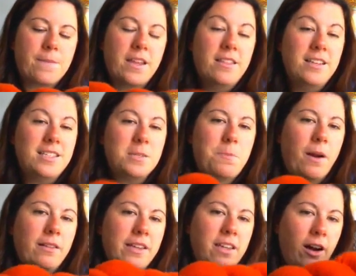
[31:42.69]
This is
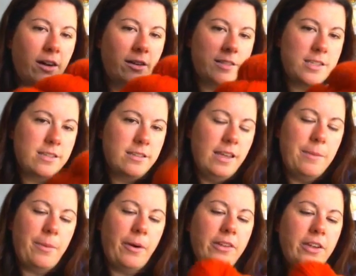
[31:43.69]
Bartlett Yarns, and
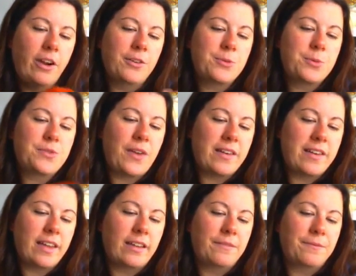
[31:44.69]
Bartlett Yarns was
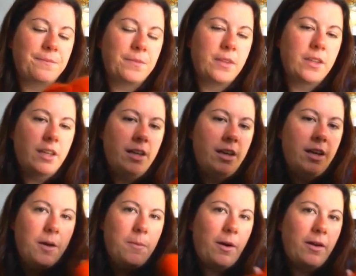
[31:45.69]
vending.
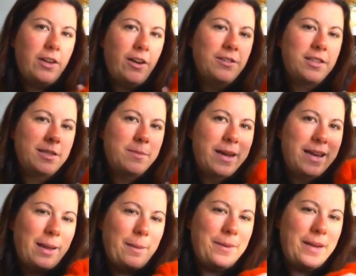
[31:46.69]
Bartlett Yarns is the Maine
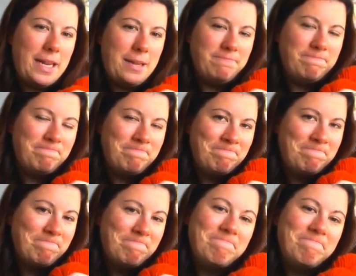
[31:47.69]
company.
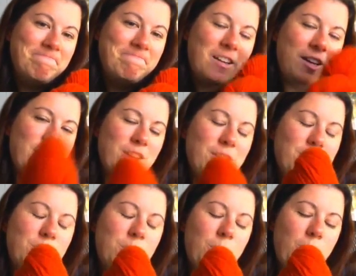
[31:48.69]

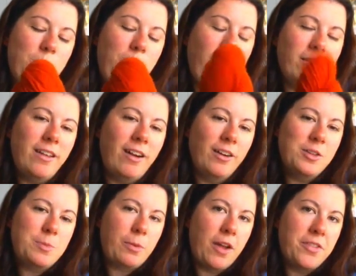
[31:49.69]
So Bartlett Yarns
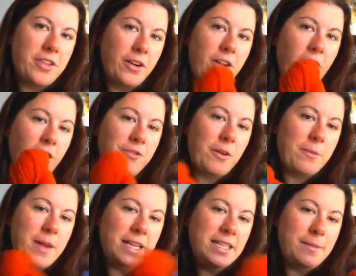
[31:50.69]
brought their yarn from
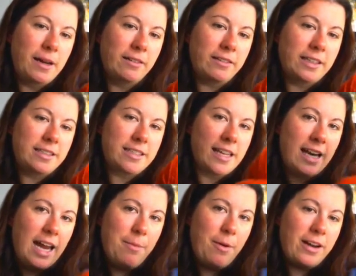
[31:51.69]
Maine to Maryland, and
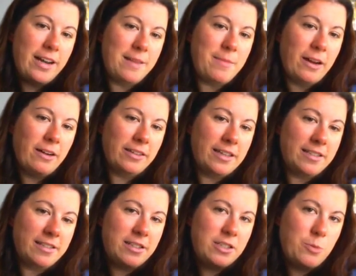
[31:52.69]
I bought it in
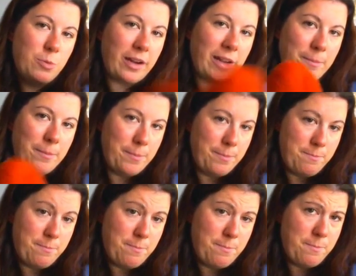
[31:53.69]
Maryland to bring it
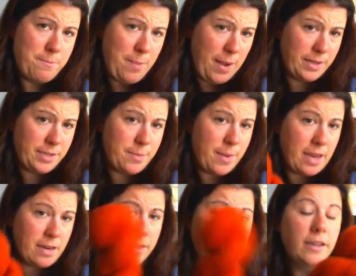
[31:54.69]
back to Maine.